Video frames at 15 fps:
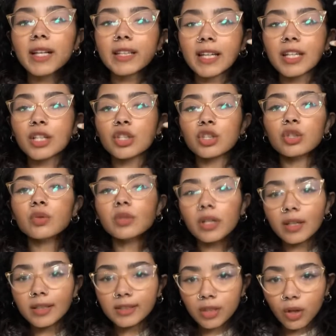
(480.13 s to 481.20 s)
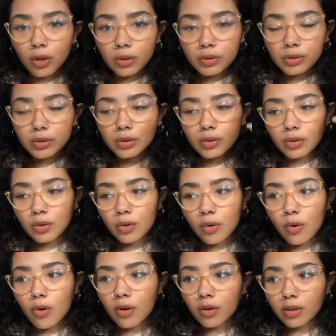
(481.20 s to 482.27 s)
like new young adult,
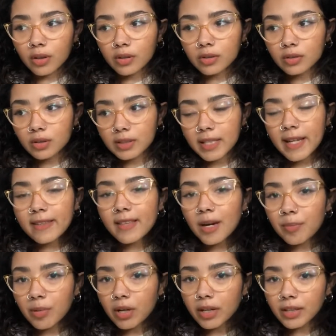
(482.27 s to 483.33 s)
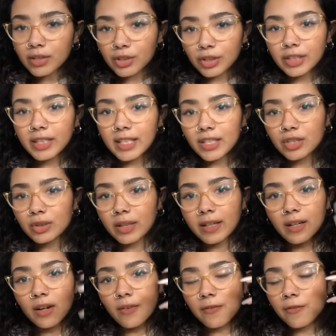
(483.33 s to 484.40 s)
or take that book and turn it into like
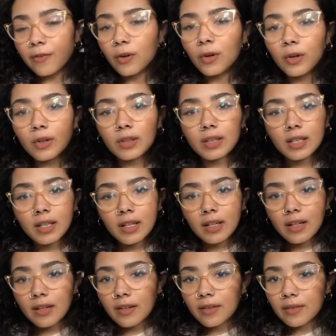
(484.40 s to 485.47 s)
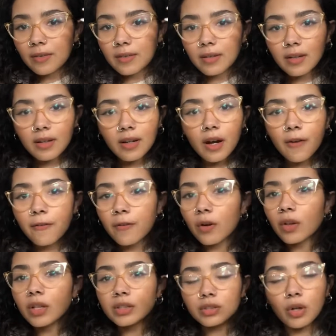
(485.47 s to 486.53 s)
a full
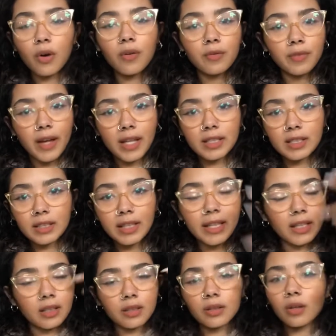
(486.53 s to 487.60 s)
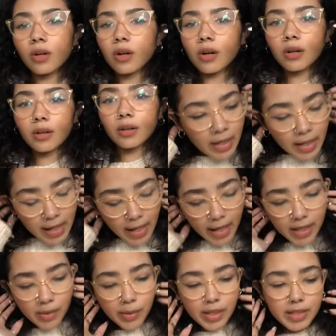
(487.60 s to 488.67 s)
adult fantasy. Like, oh,
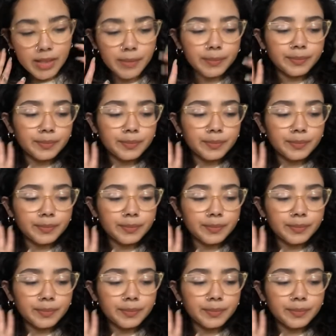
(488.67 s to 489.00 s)
anyways,